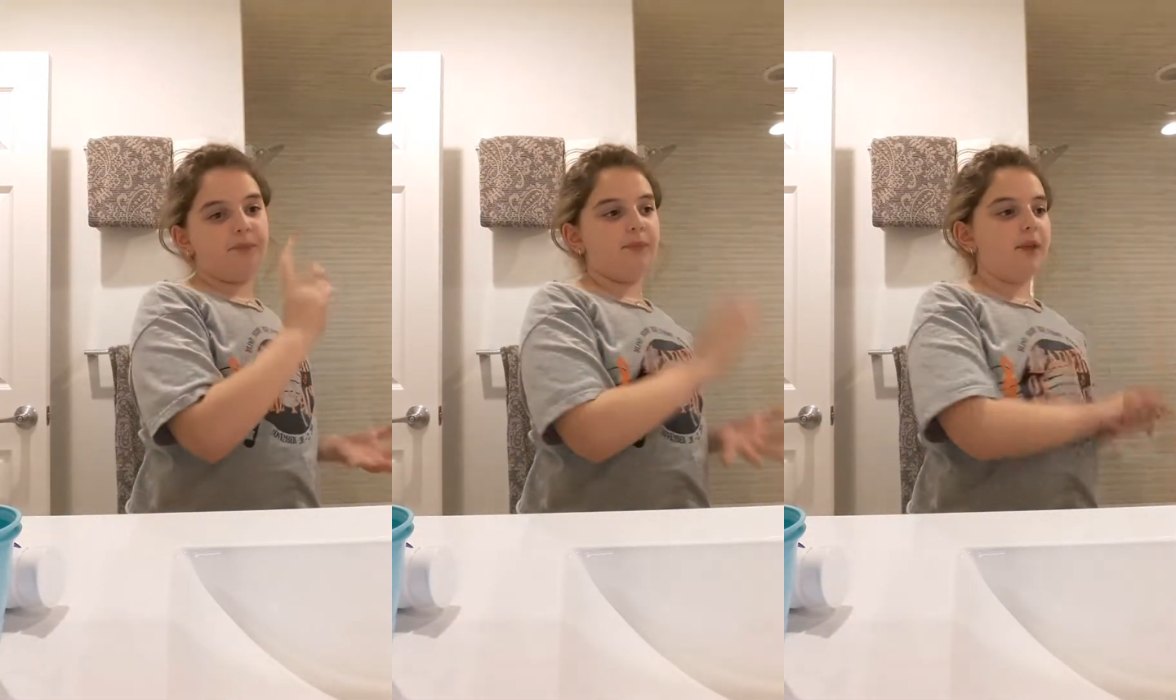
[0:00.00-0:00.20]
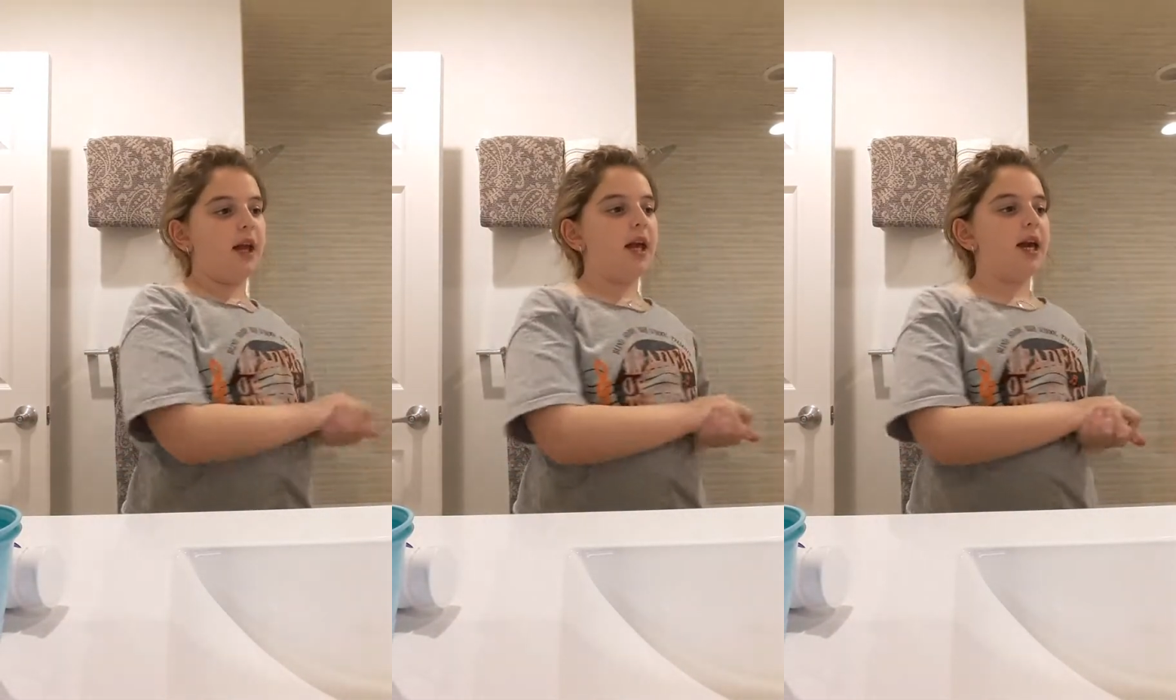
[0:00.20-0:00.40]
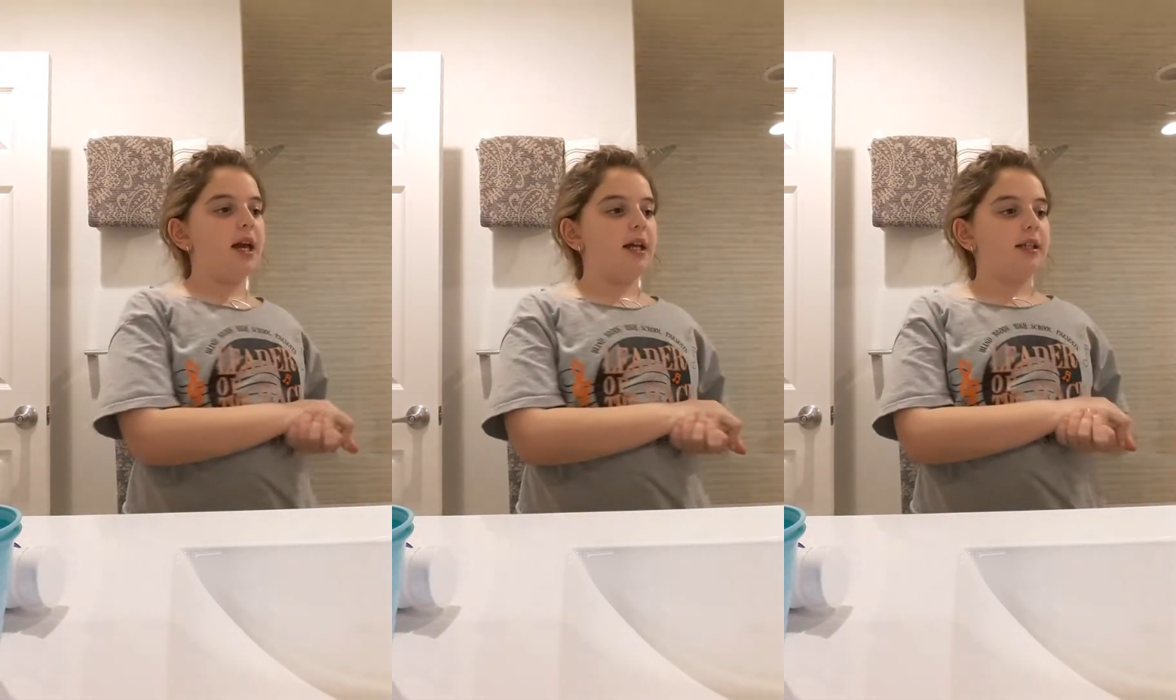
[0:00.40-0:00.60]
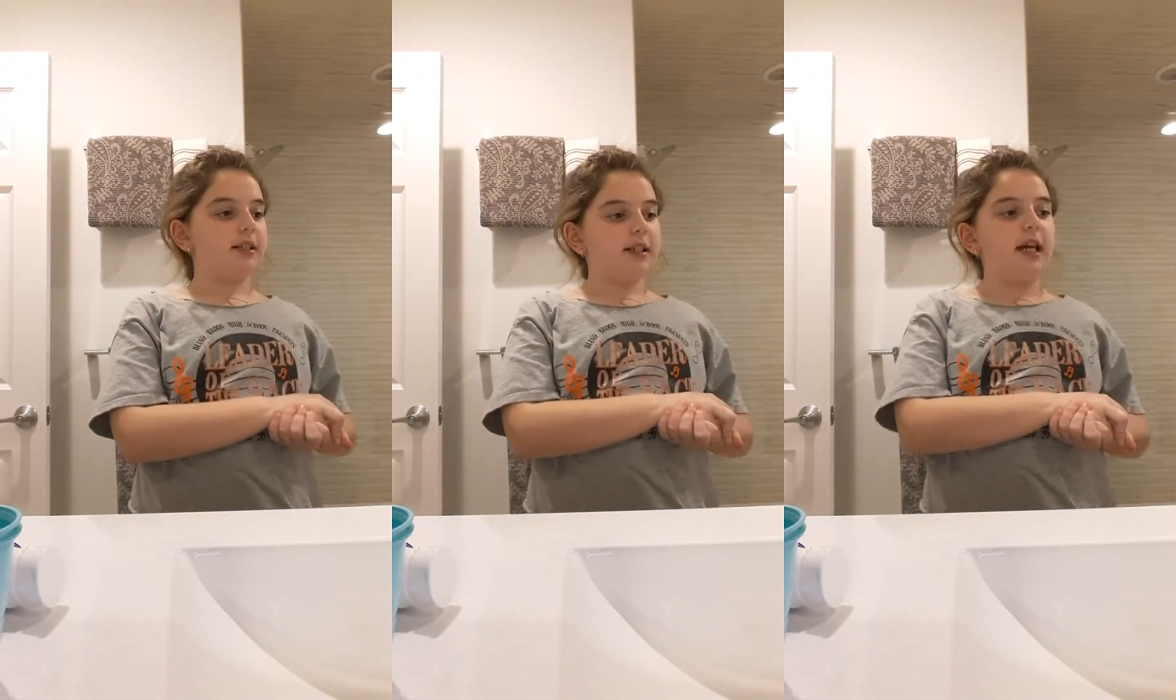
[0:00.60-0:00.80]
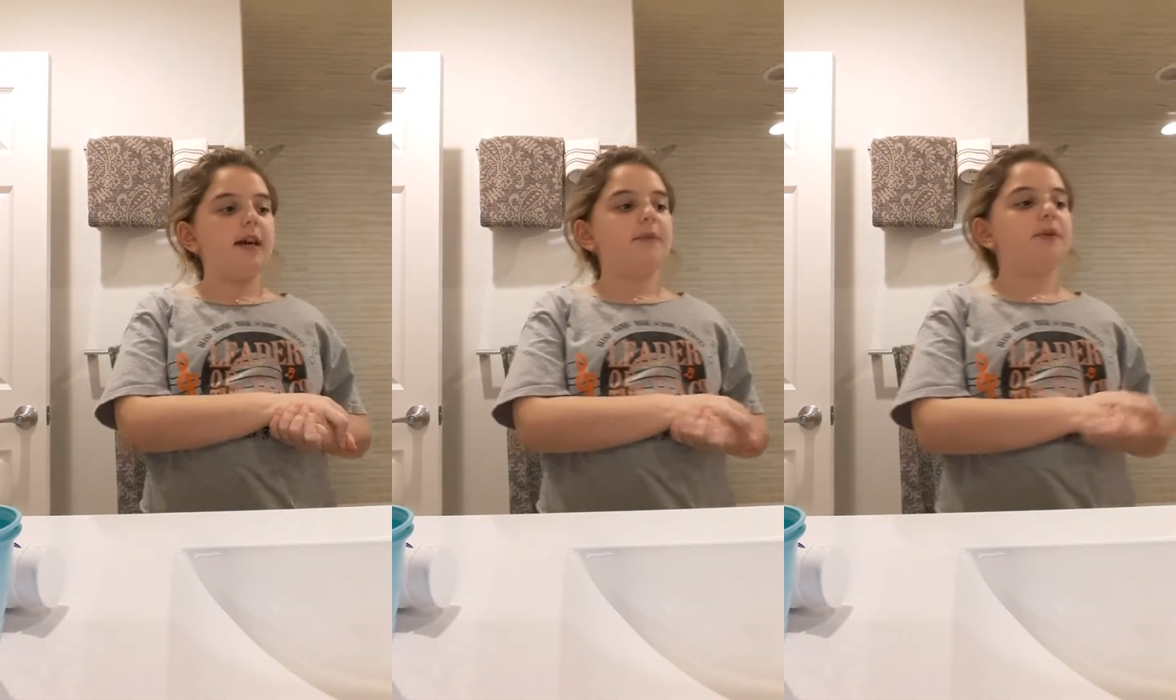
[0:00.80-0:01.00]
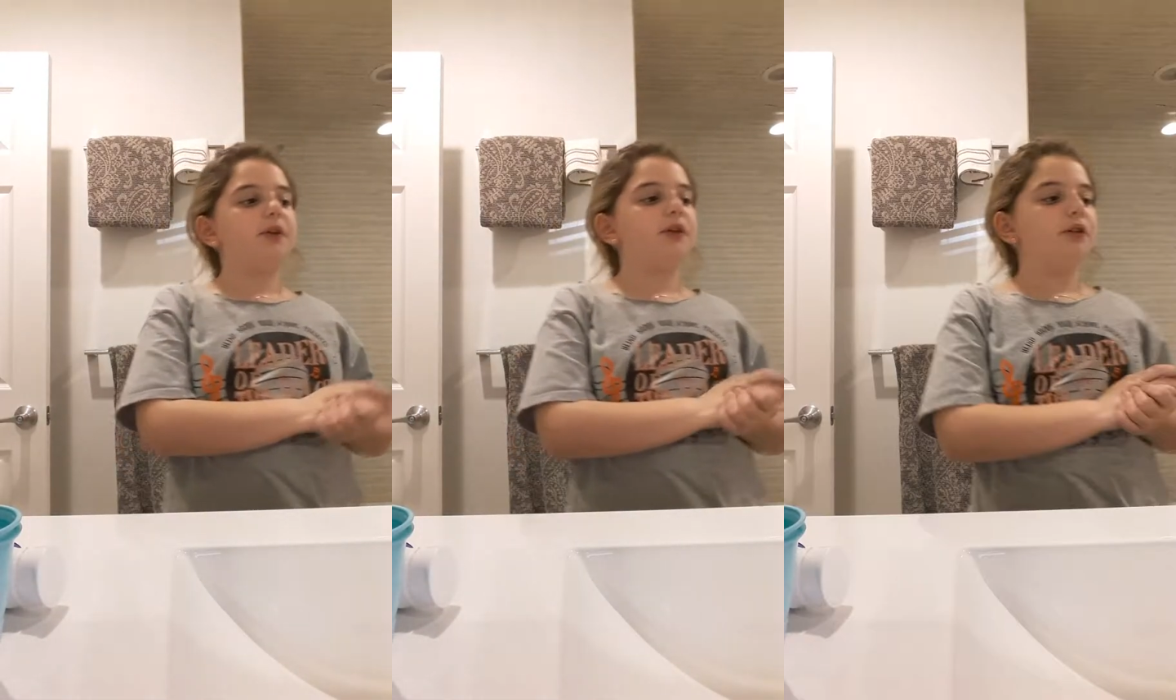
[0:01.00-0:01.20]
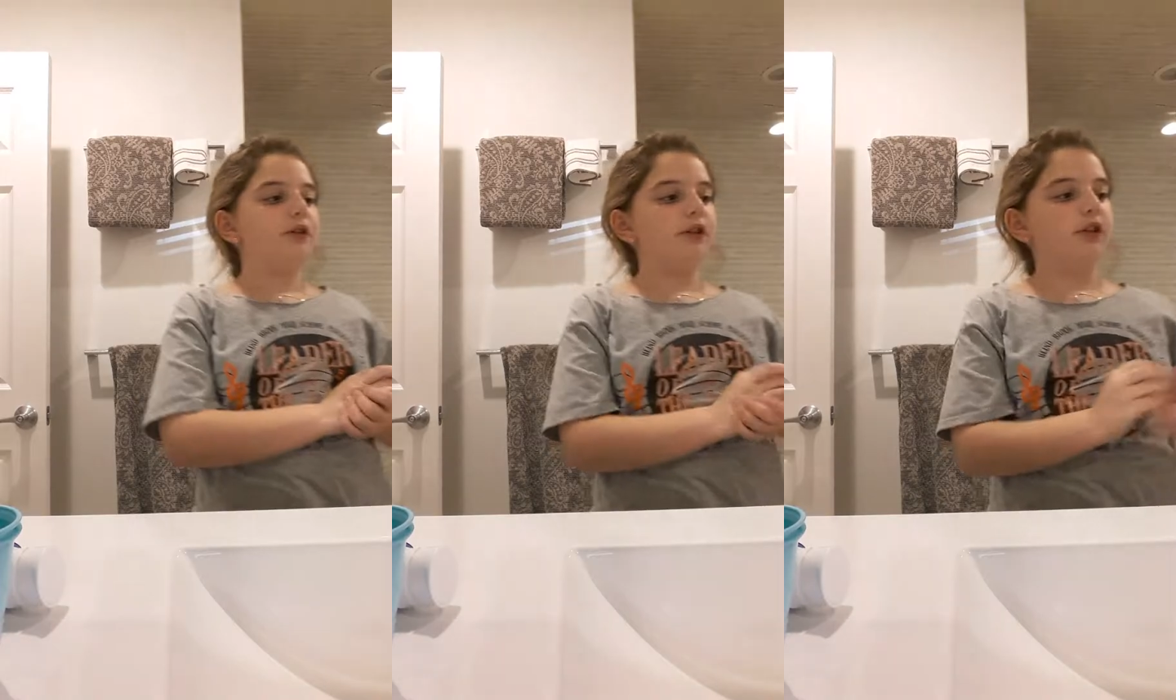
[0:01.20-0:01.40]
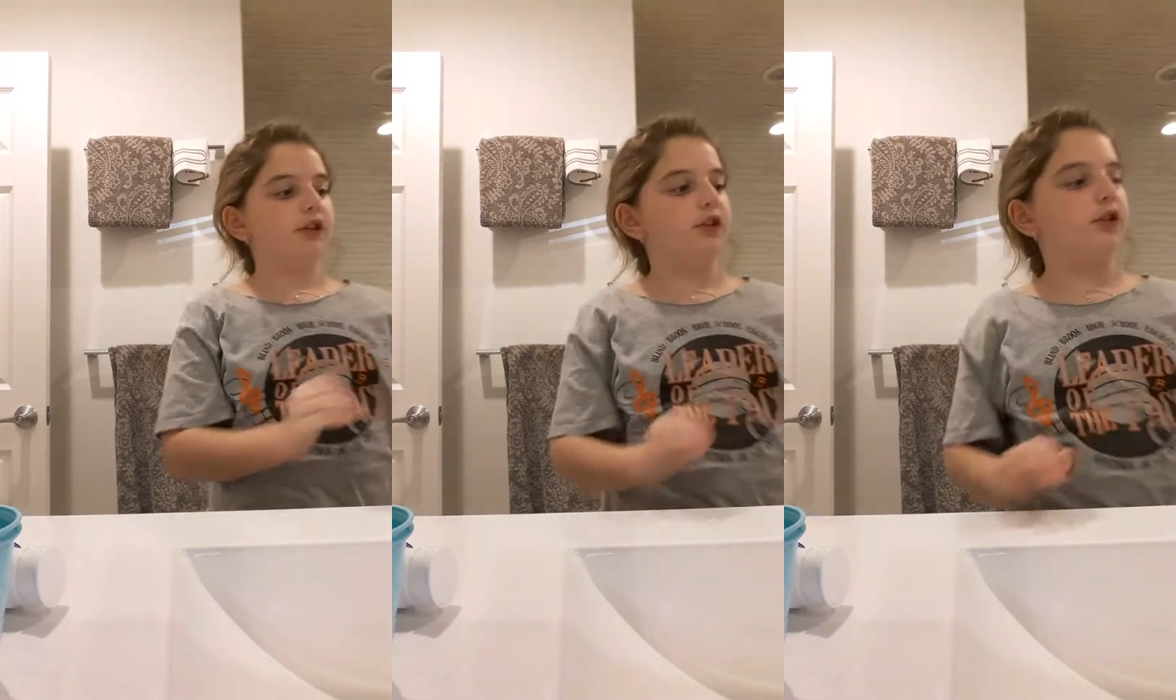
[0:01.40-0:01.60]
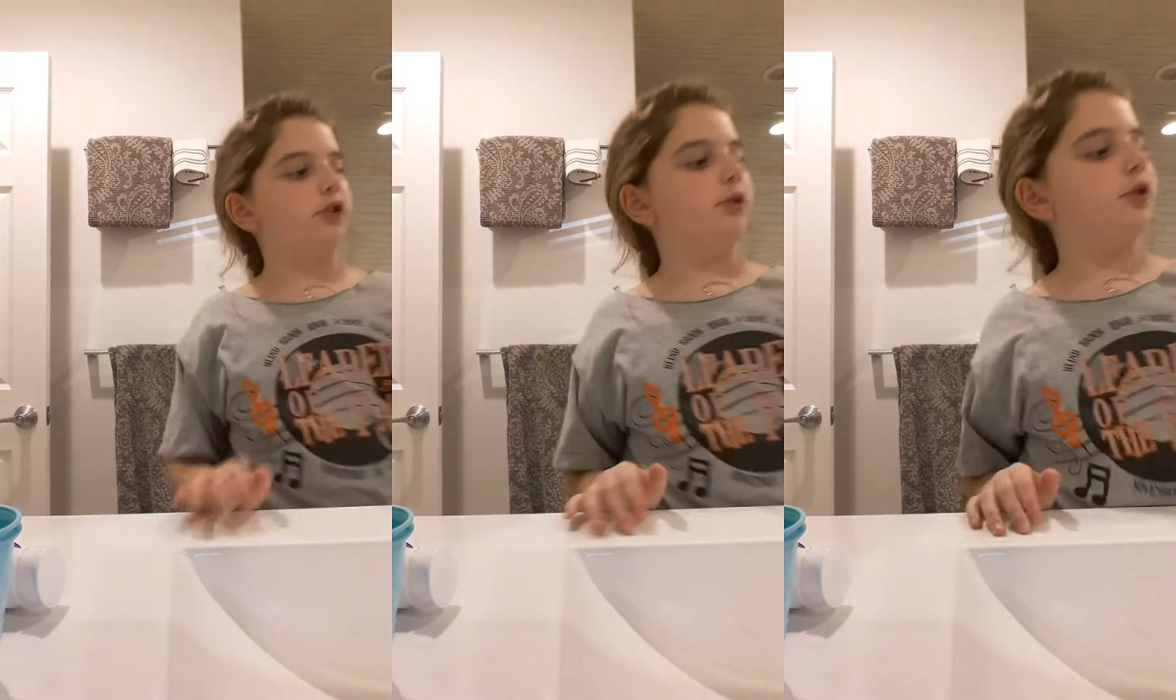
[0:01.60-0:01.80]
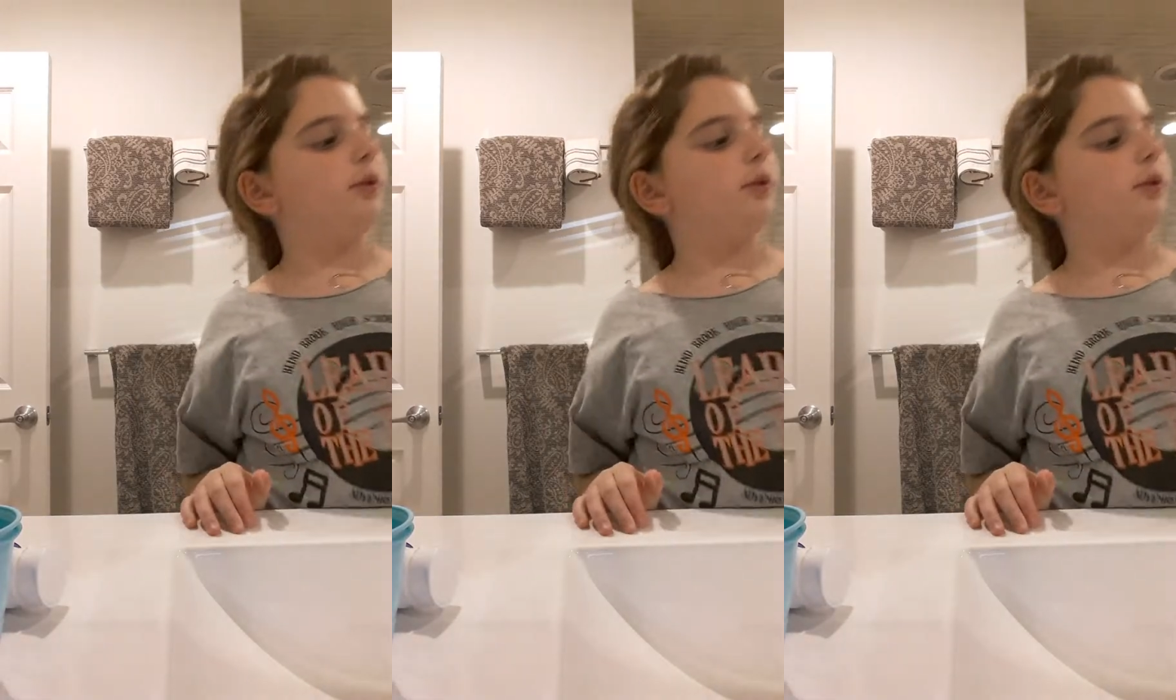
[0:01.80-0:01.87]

Today I'm going to show